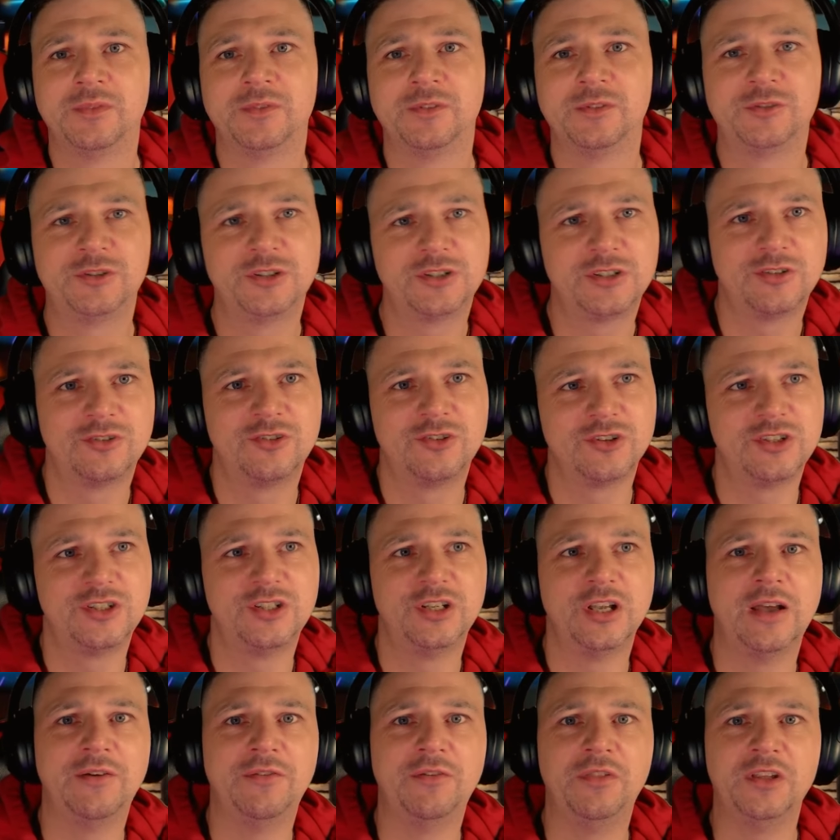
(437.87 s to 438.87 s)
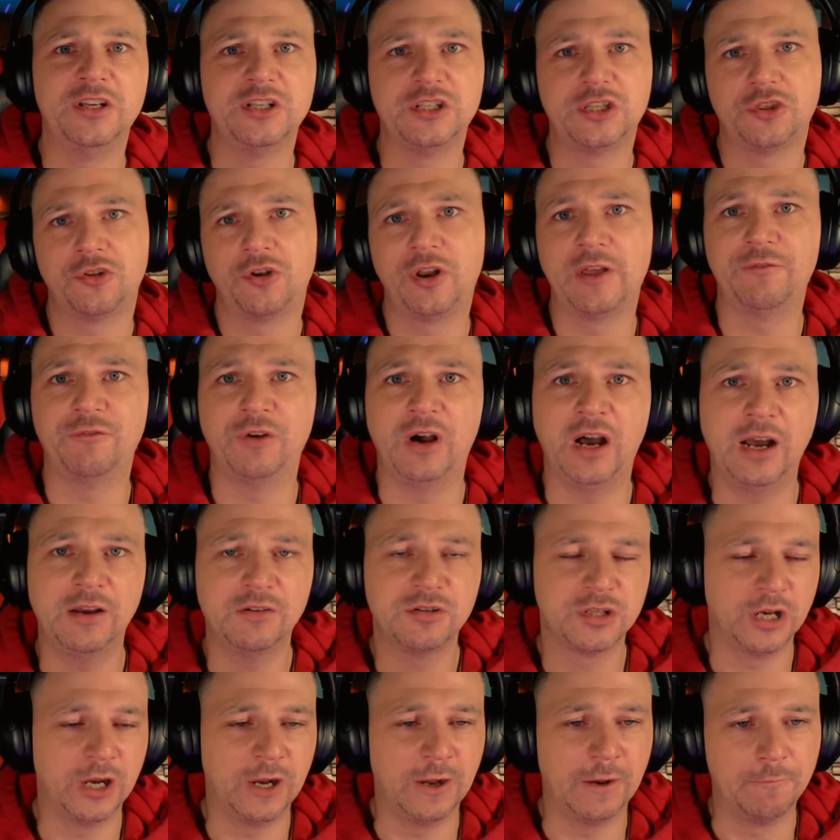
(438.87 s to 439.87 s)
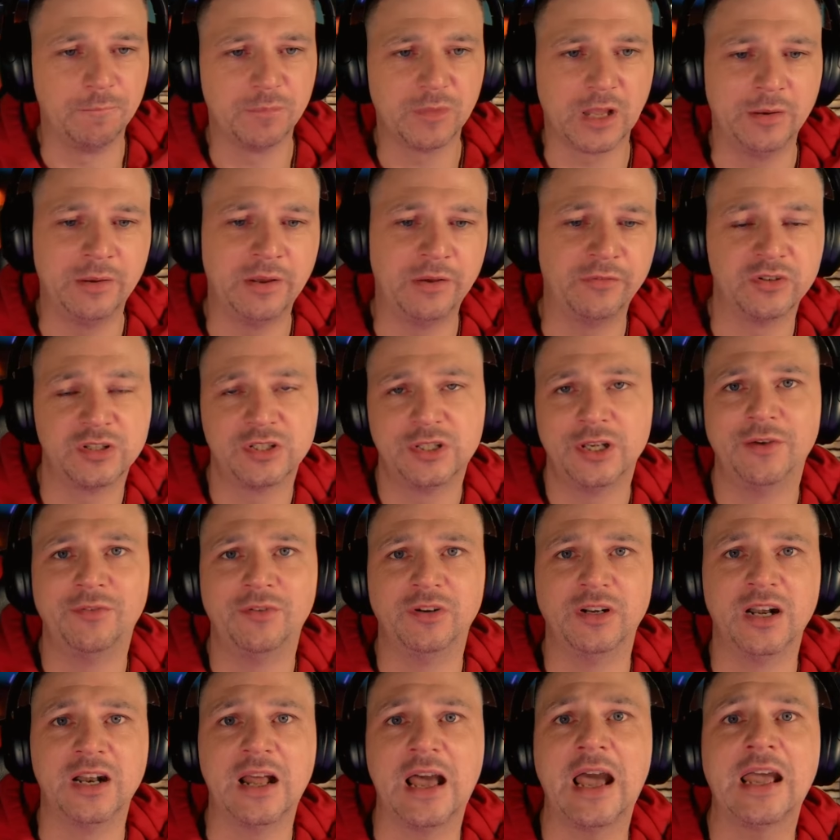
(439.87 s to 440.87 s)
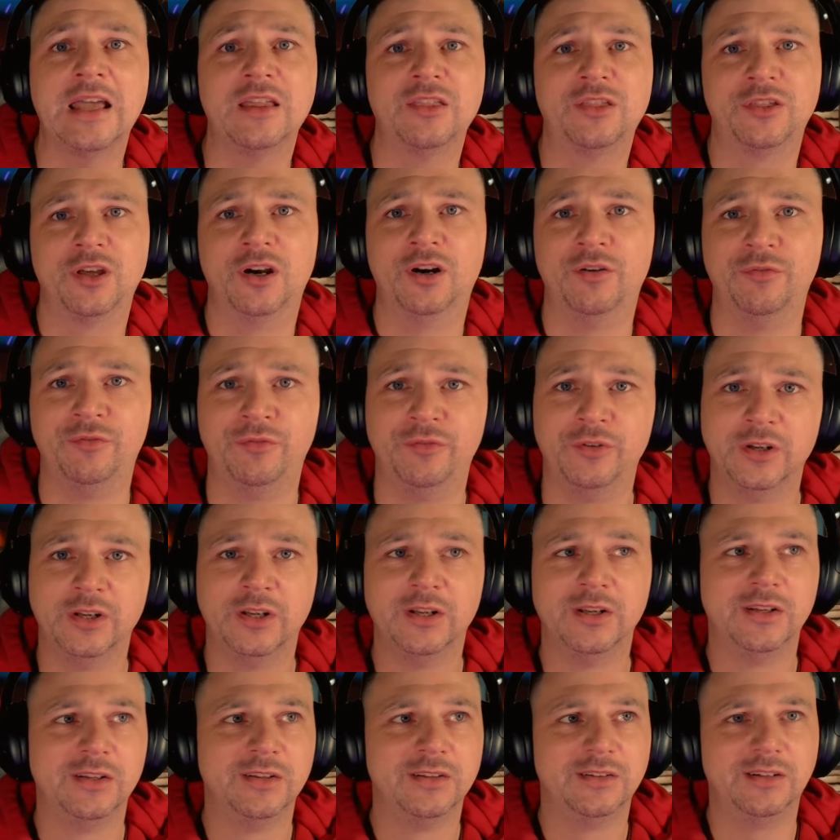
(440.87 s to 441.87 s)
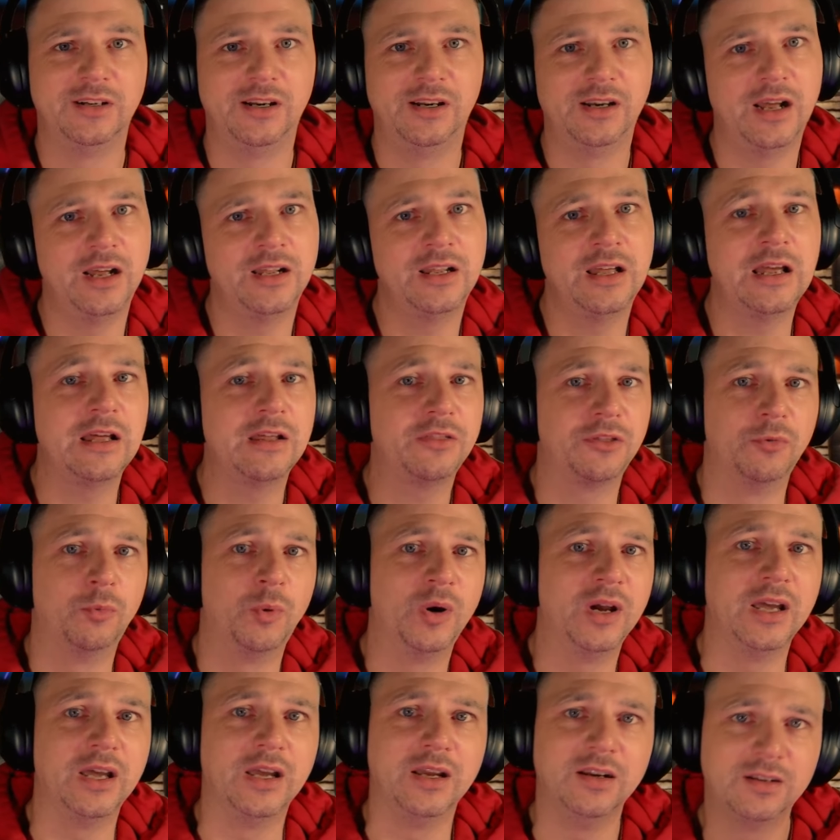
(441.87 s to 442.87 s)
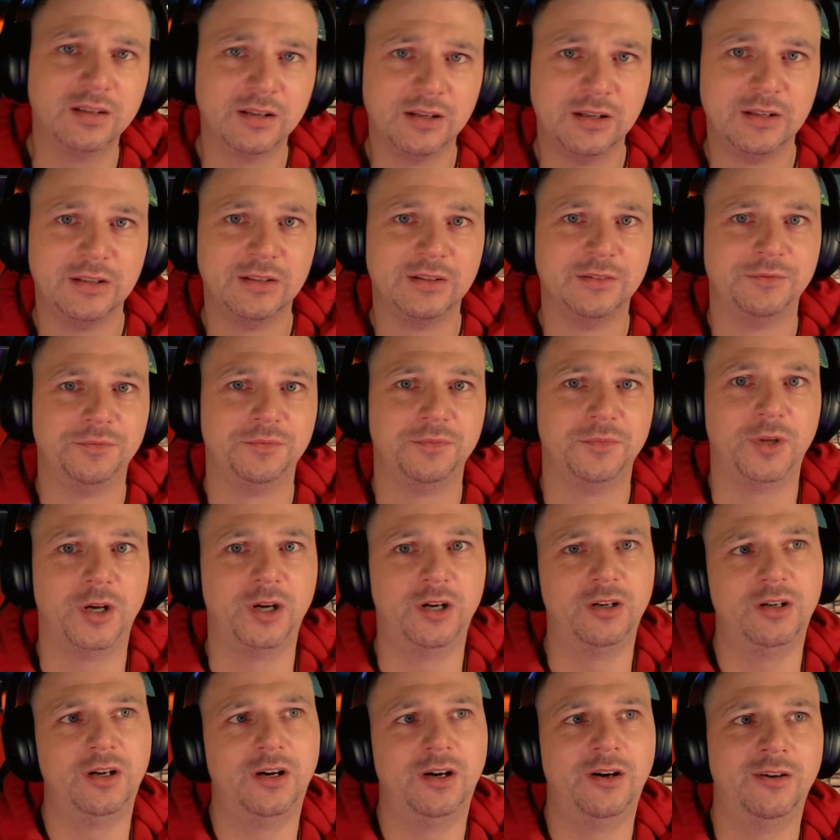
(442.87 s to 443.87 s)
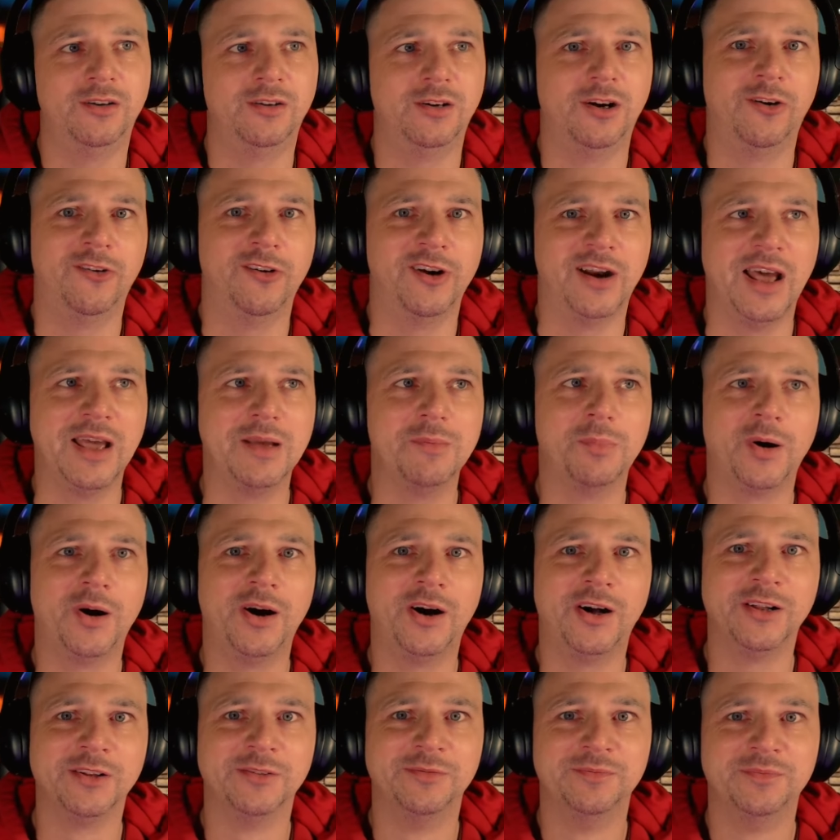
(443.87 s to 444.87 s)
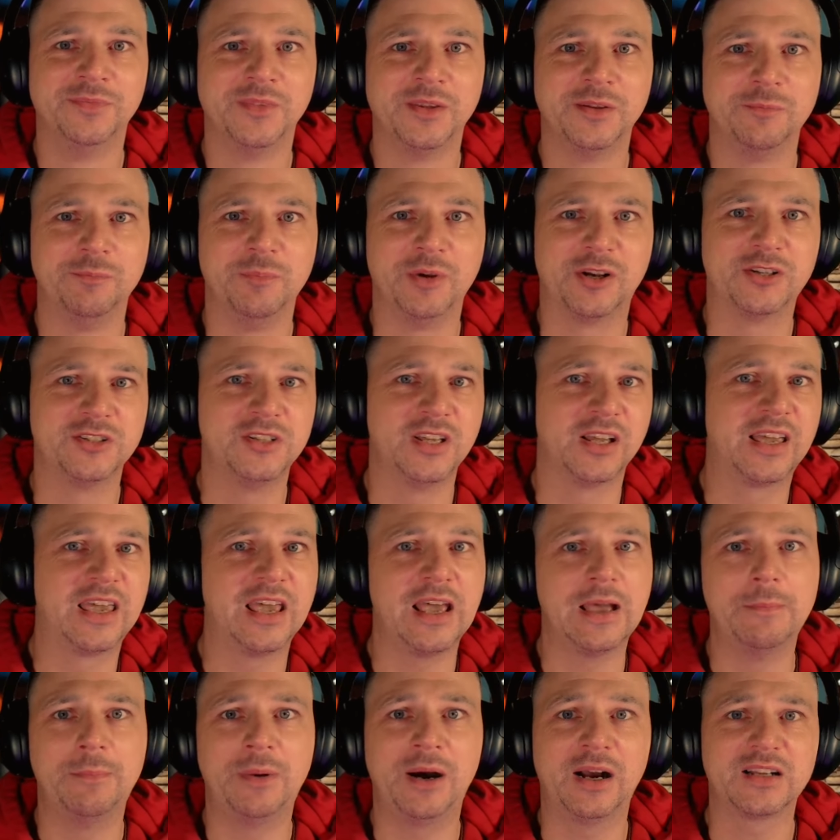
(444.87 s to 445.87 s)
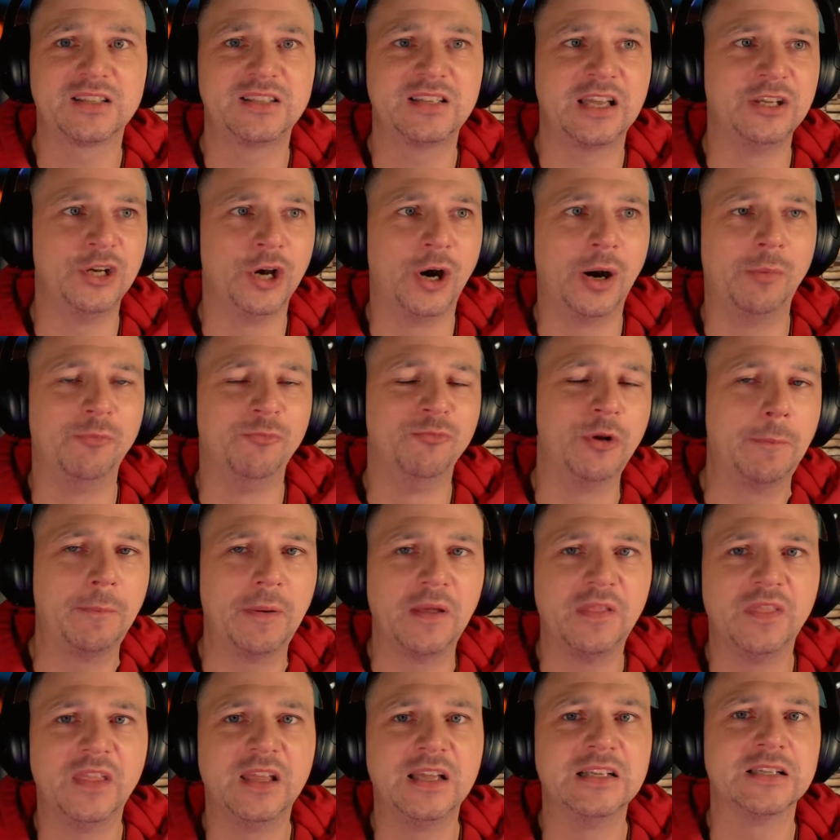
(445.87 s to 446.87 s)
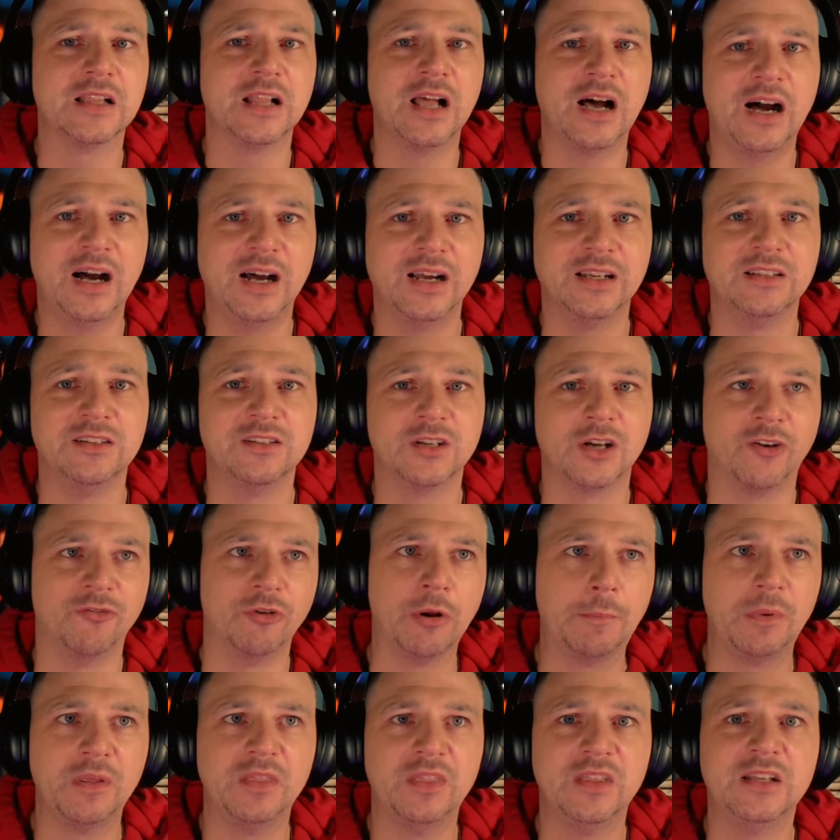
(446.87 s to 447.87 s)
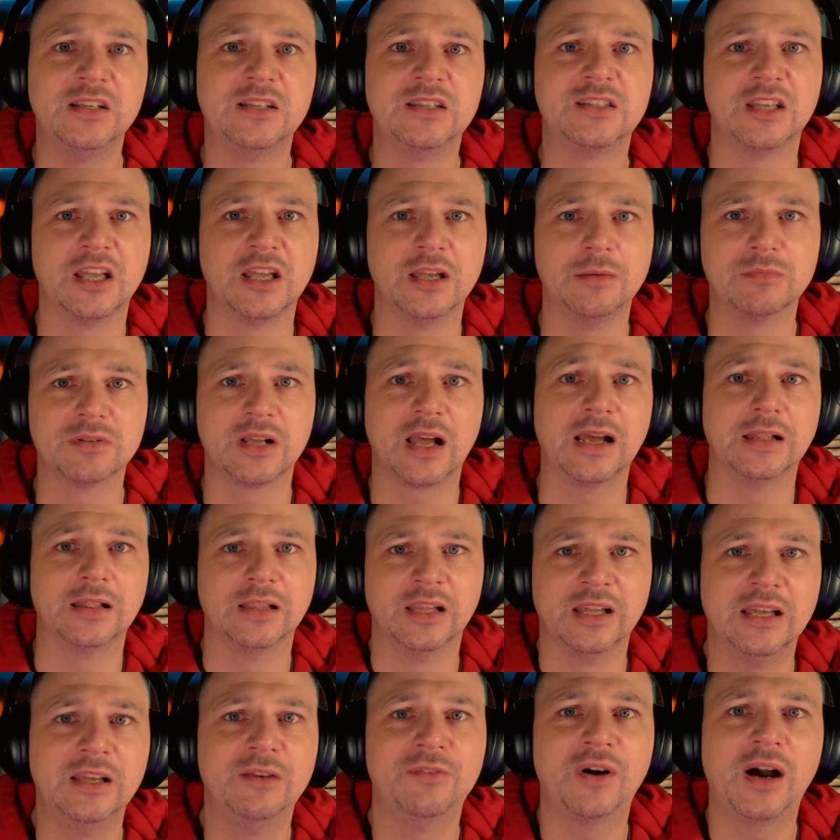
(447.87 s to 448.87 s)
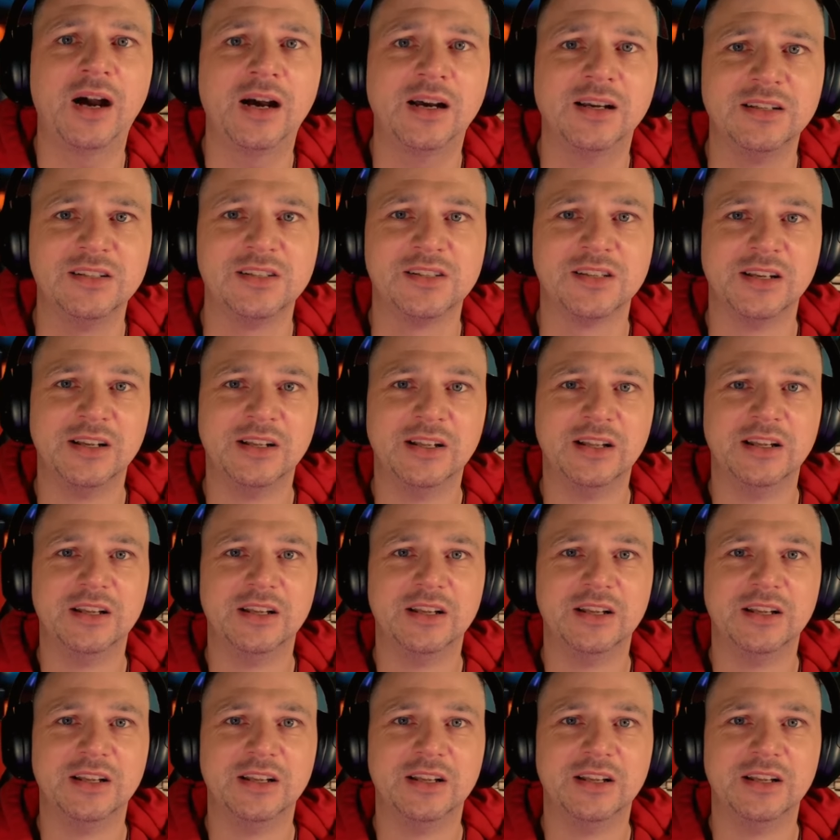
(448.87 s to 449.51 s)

Just, just saving these three fives. So maybe if we're saving an eighth of, uh, an eighth of weed, or, or or an eight ball, because he came back saying, "Yo, I'm ripping these lines, or ripping these seams like Levi's."